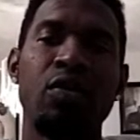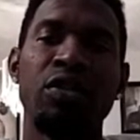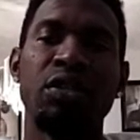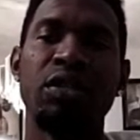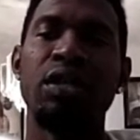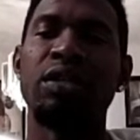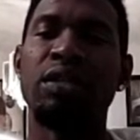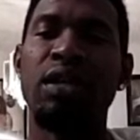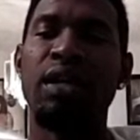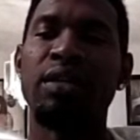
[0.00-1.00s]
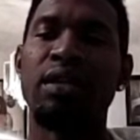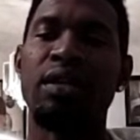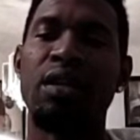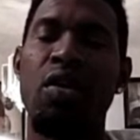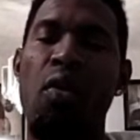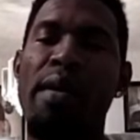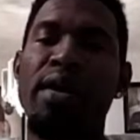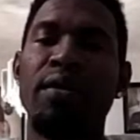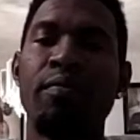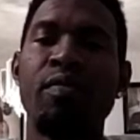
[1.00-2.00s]
So coaches that started
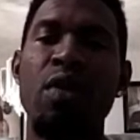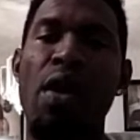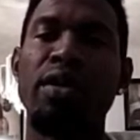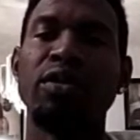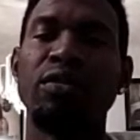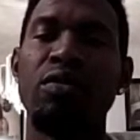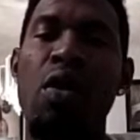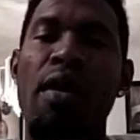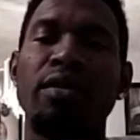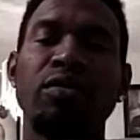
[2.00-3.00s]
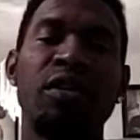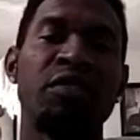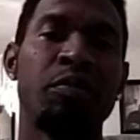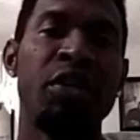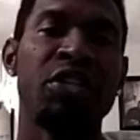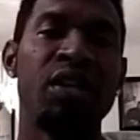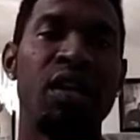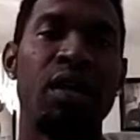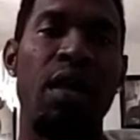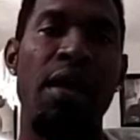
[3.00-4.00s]
now. Well,
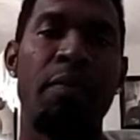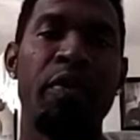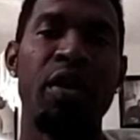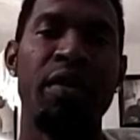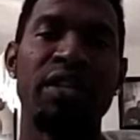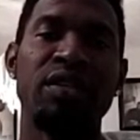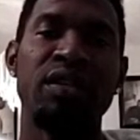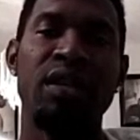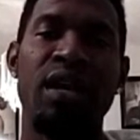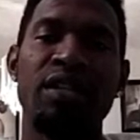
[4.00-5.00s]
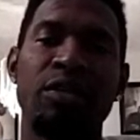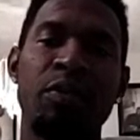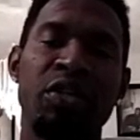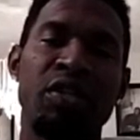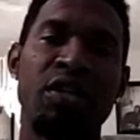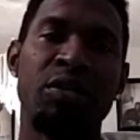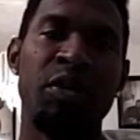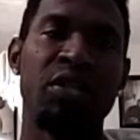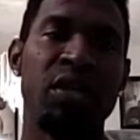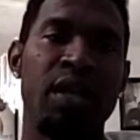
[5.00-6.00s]
special appearance tonight.
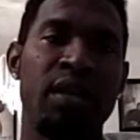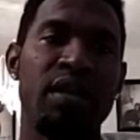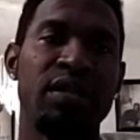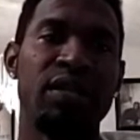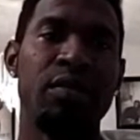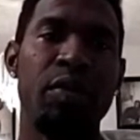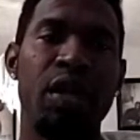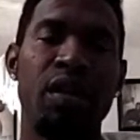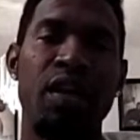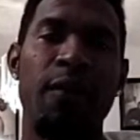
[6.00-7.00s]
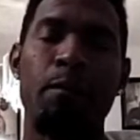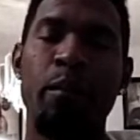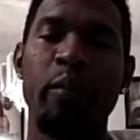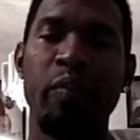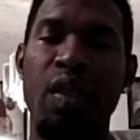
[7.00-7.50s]
Special, special guests in the building.